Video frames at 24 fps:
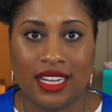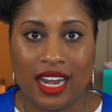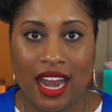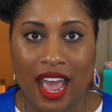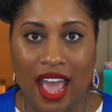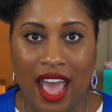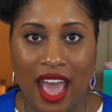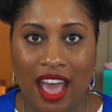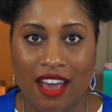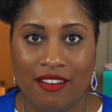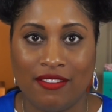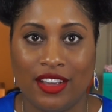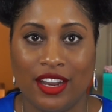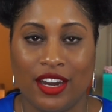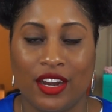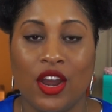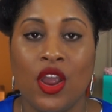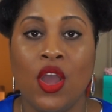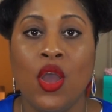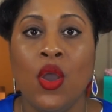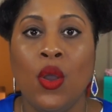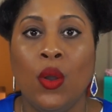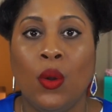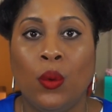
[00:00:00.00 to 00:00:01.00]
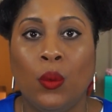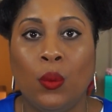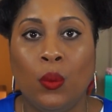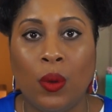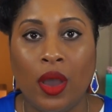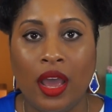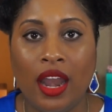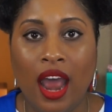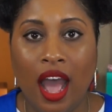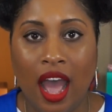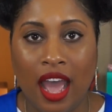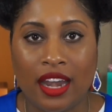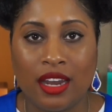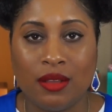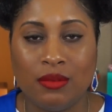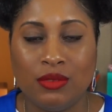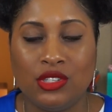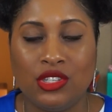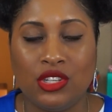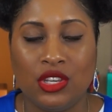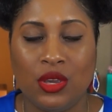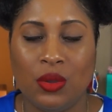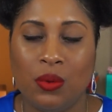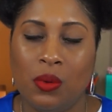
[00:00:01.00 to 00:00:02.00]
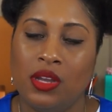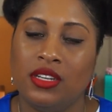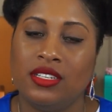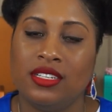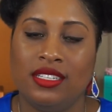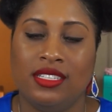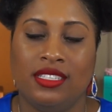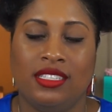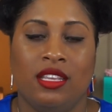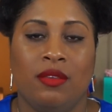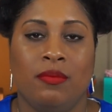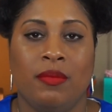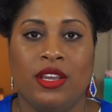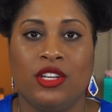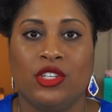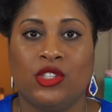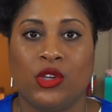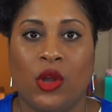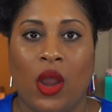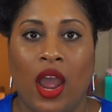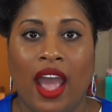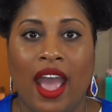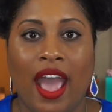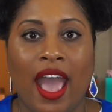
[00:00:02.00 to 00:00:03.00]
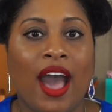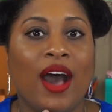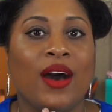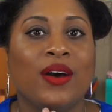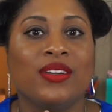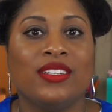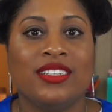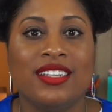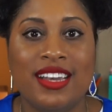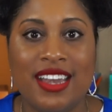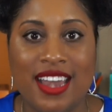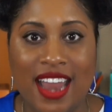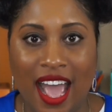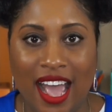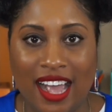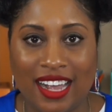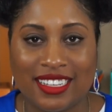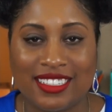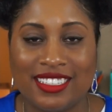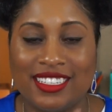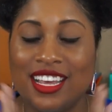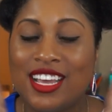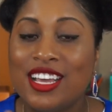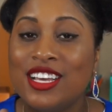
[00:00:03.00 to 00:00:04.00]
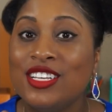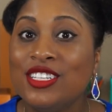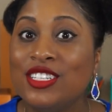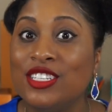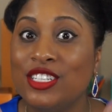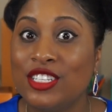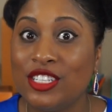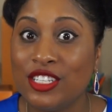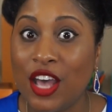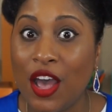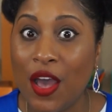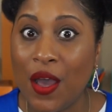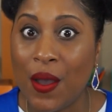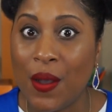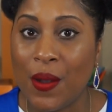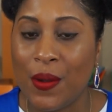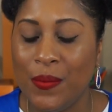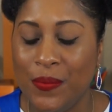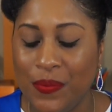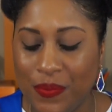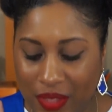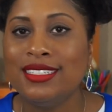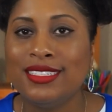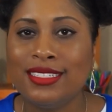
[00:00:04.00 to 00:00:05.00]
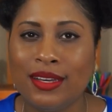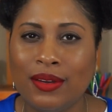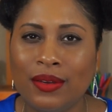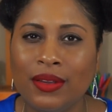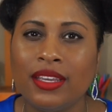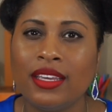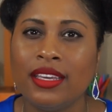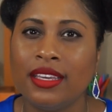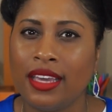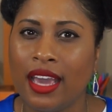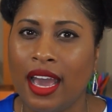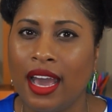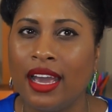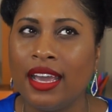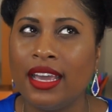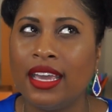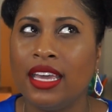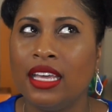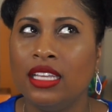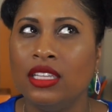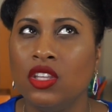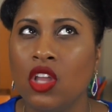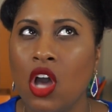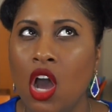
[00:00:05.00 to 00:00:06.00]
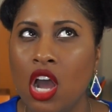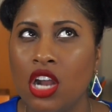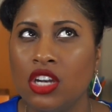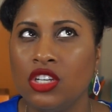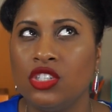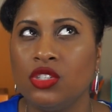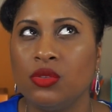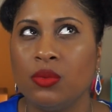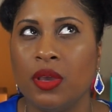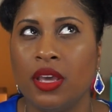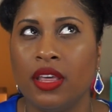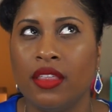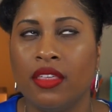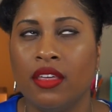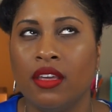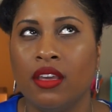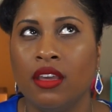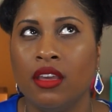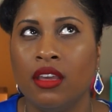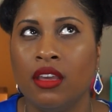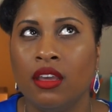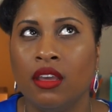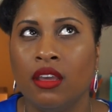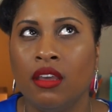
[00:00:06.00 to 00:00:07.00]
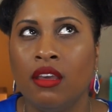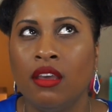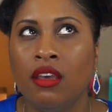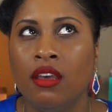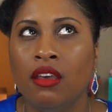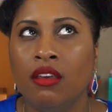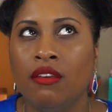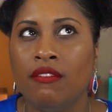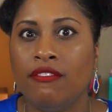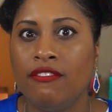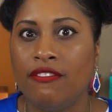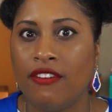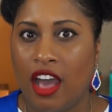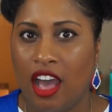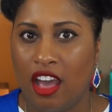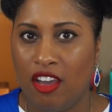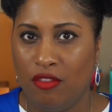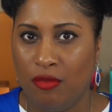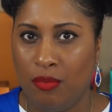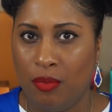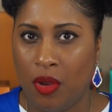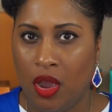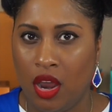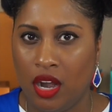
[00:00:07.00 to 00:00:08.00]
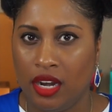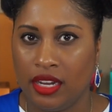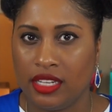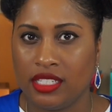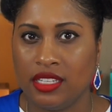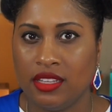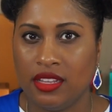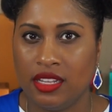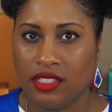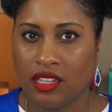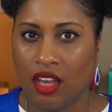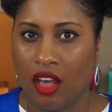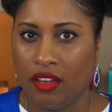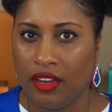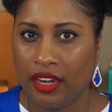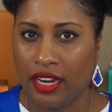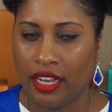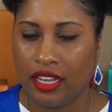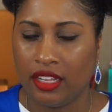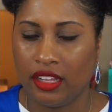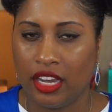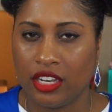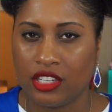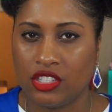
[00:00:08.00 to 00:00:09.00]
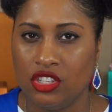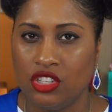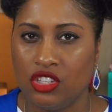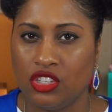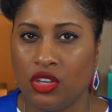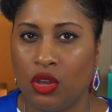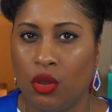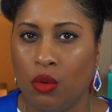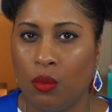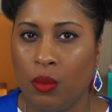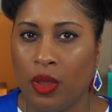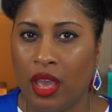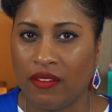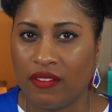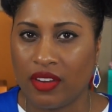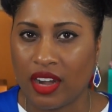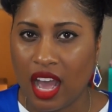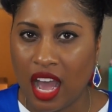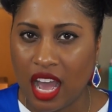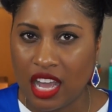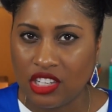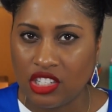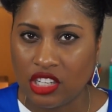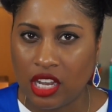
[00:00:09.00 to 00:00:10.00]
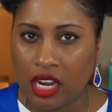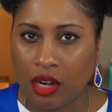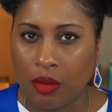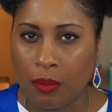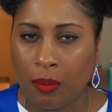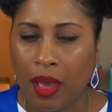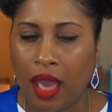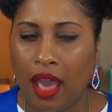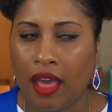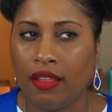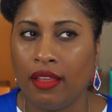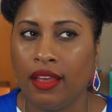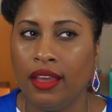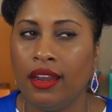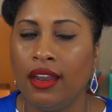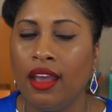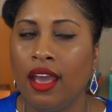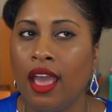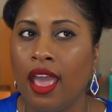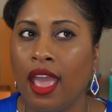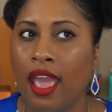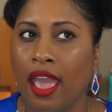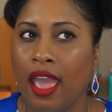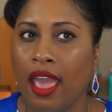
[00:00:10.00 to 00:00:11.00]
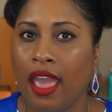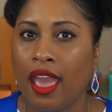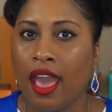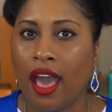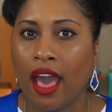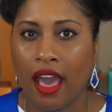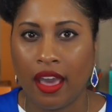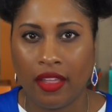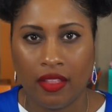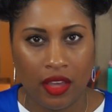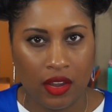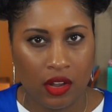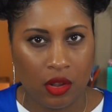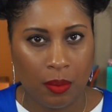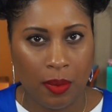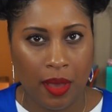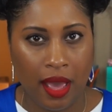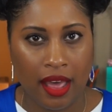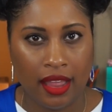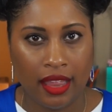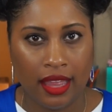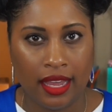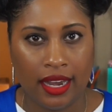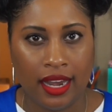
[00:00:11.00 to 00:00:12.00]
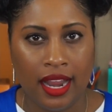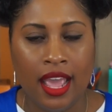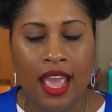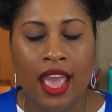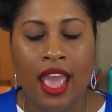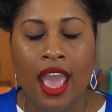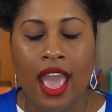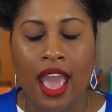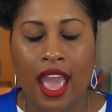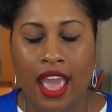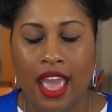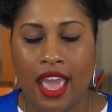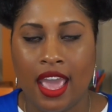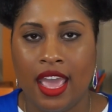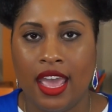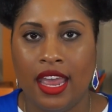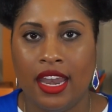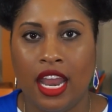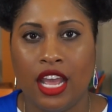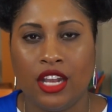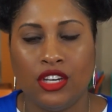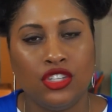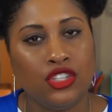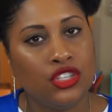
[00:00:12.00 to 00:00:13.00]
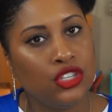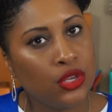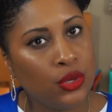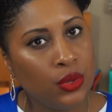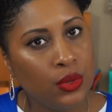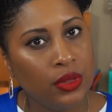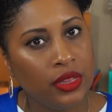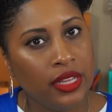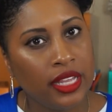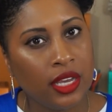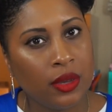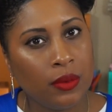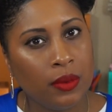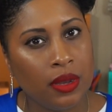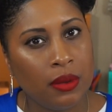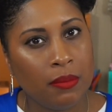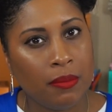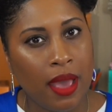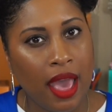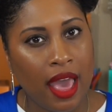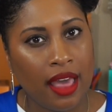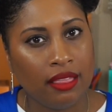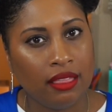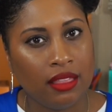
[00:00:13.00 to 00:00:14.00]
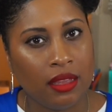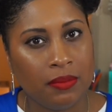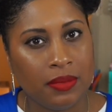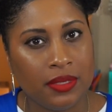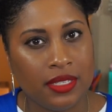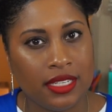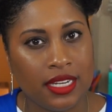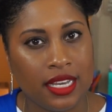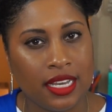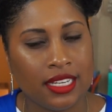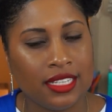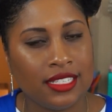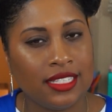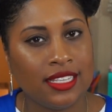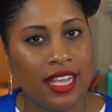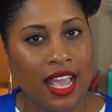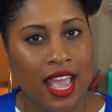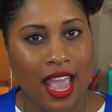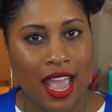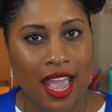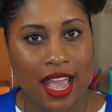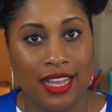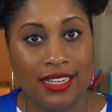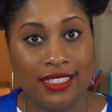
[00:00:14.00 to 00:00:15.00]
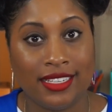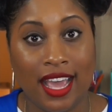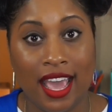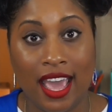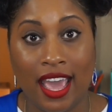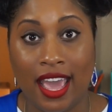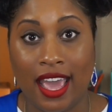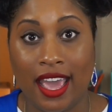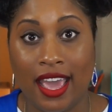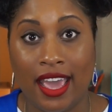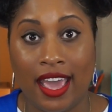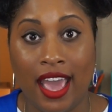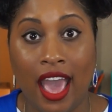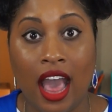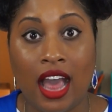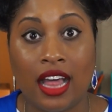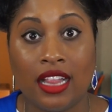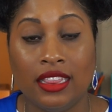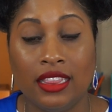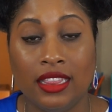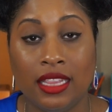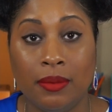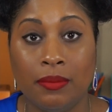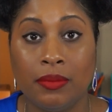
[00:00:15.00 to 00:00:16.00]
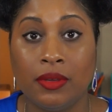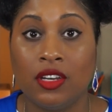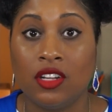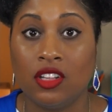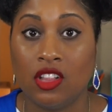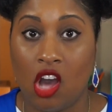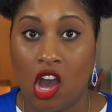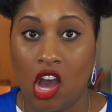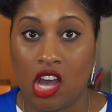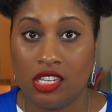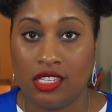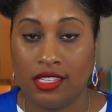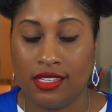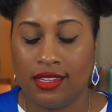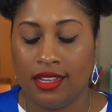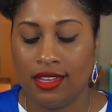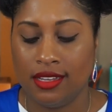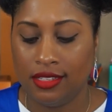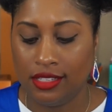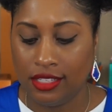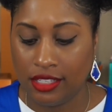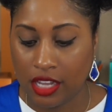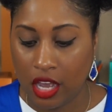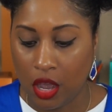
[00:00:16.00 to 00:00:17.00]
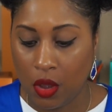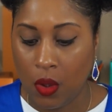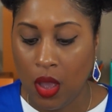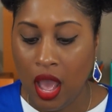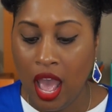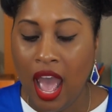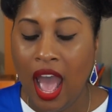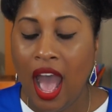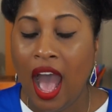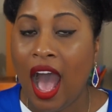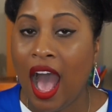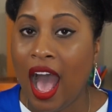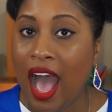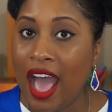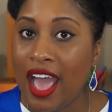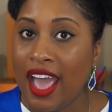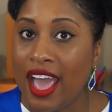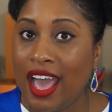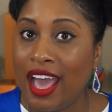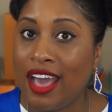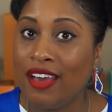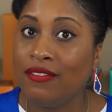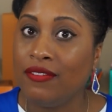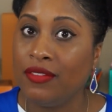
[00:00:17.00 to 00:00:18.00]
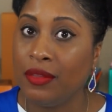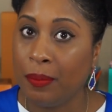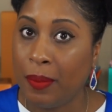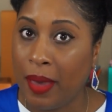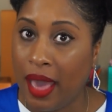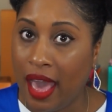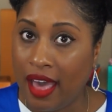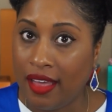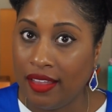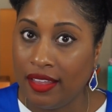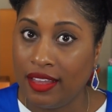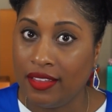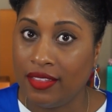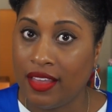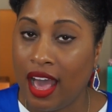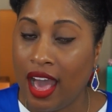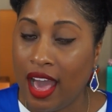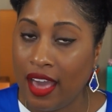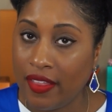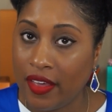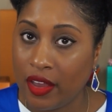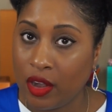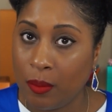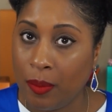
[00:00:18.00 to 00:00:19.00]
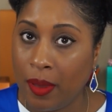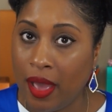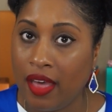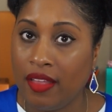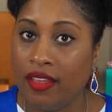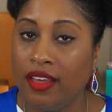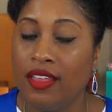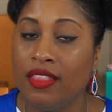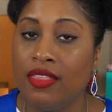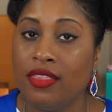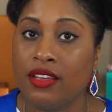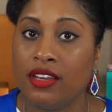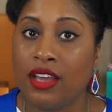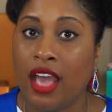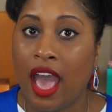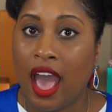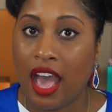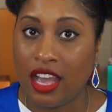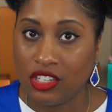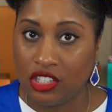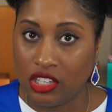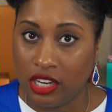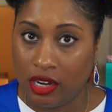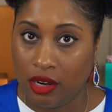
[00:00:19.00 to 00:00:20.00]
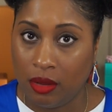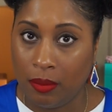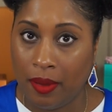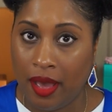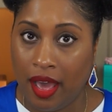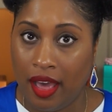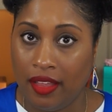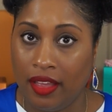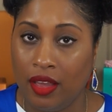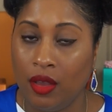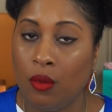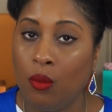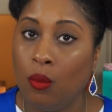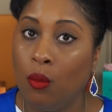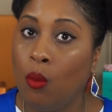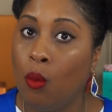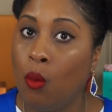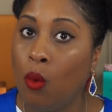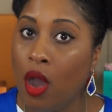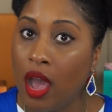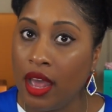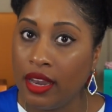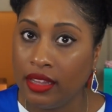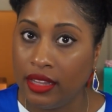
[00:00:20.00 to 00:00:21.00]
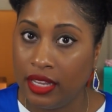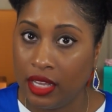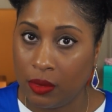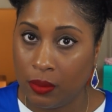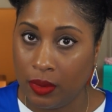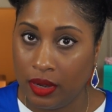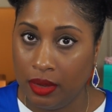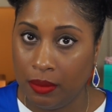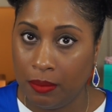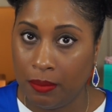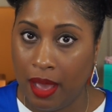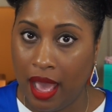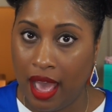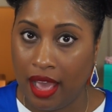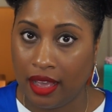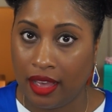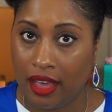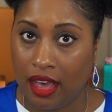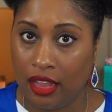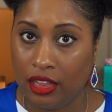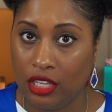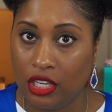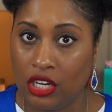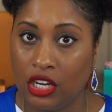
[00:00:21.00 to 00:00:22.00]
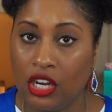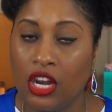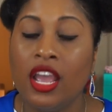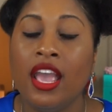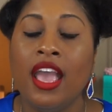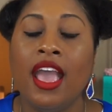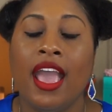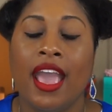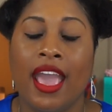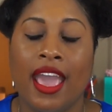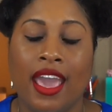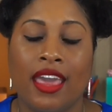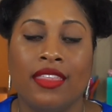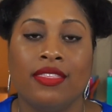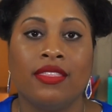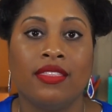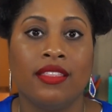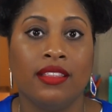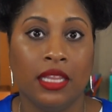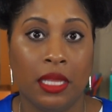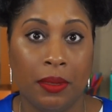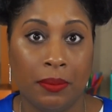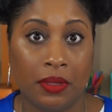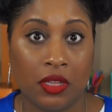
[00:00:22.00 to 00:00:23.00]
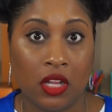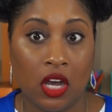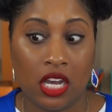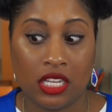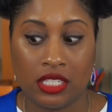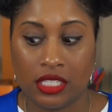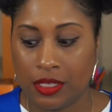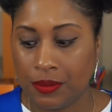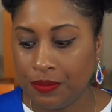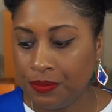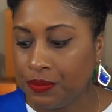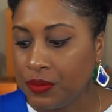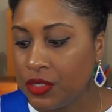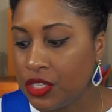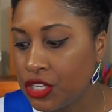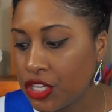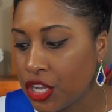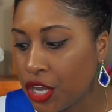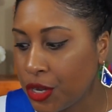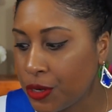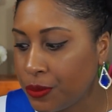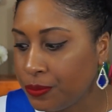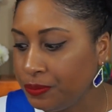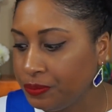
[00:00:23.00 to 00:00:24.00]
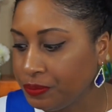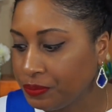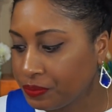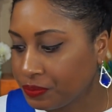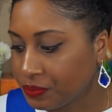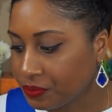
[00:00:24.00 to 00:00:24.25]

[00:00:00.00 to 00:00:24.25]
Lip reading: that I have here, what items do you want to see me try out next? So yeah, he launched with 5 products in this holiday collection. So we have an eyeshadow palette, a highlighter palette, and 2 liquid matte lipsticks and a lip gloss. So I have the palette, the highlighter palette, the eyeshadow palette, 1 liquid matte color, and the lip gloss. So